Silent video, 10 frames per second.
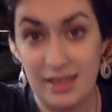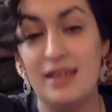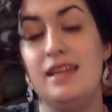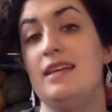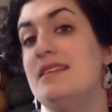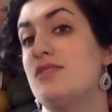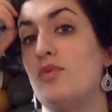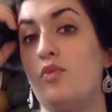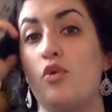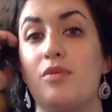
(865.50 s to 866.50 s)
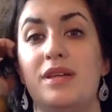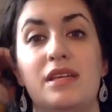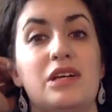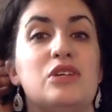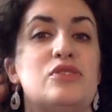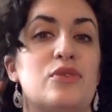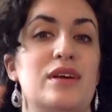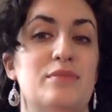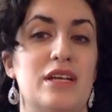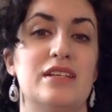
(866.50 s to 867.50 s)
it is warm in here, so I
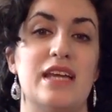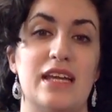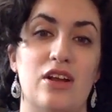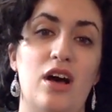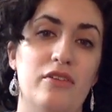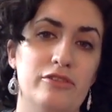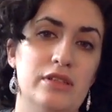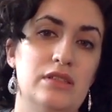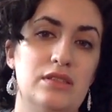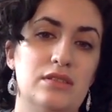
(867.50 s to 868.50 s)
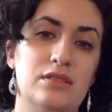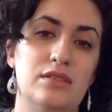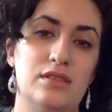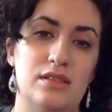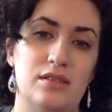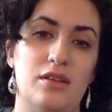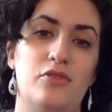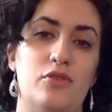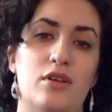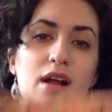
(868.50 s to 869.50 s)
am going to take it off
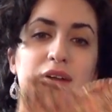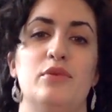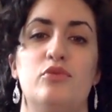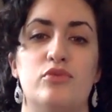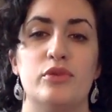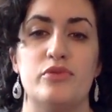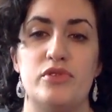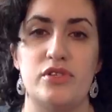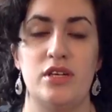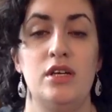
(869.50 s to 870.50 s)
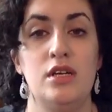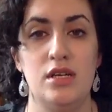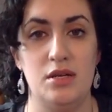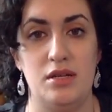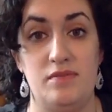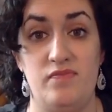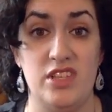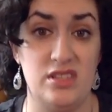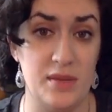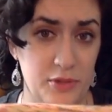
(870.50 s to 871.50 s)
or I will roast. Um,
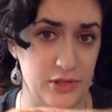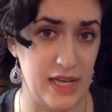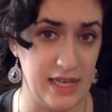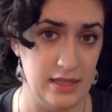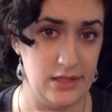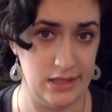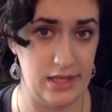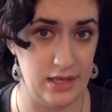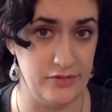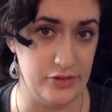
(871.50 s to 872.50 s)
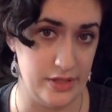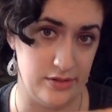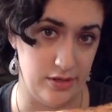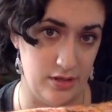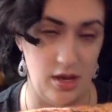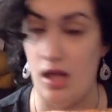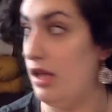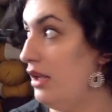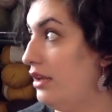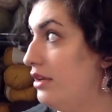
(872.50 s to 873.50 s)
it's April second, it's the day after Easter,
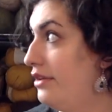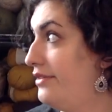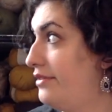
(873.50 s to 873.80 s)
and